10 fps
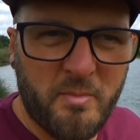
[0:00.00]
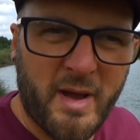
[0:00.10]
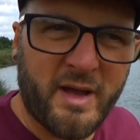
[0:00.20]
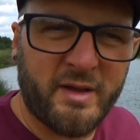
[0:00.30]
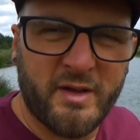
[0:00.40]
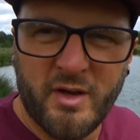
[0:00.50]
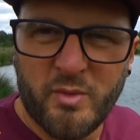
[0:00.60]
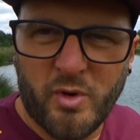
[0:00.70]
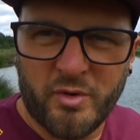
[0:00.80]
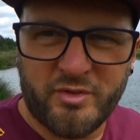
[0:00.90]
mat,
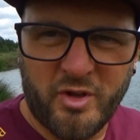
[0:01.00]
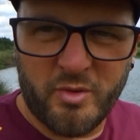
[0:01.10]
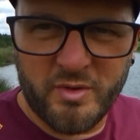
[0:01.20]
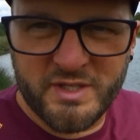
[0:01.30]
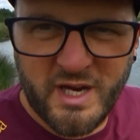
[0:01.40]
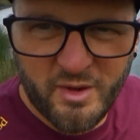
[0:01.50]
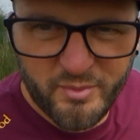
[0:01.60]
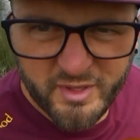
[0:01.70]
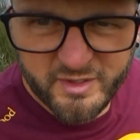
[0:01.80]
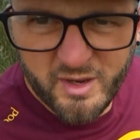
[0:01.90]
what I'll do is
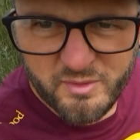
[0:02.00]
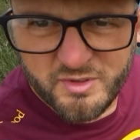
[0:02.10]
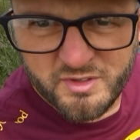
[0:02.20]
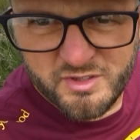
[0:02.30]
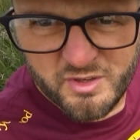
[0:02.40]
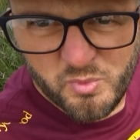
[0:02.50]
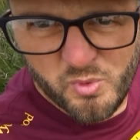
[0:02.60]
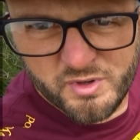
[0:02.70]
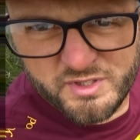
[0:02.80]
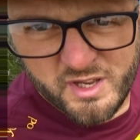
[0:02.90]
carry it down to the
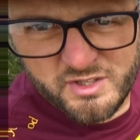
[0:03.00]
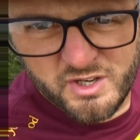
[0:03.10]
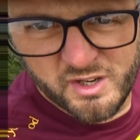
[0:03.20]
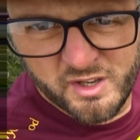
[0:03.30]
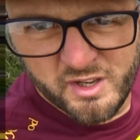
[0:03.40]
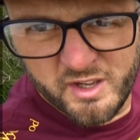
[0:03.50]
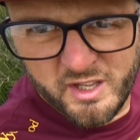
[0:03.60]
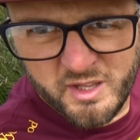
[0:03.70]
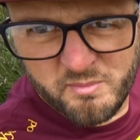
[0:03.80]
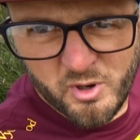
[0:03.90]
water's edge
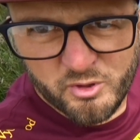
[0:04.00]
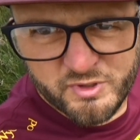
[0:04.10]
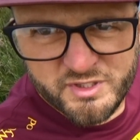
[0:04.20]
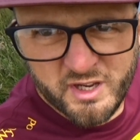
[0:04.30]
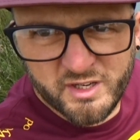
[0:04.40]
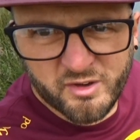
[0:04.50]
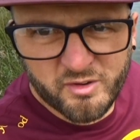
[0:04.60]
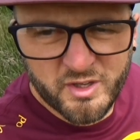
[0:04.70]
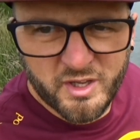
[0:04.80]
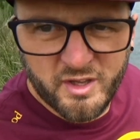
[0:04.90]
in my
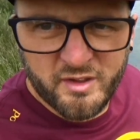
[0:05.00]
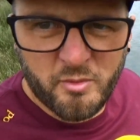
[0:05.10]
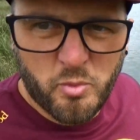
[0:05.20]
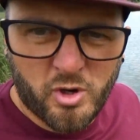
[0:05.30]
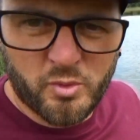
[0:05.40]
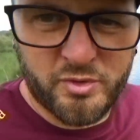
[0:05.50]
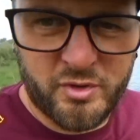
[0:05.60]
retainer. Then what I'll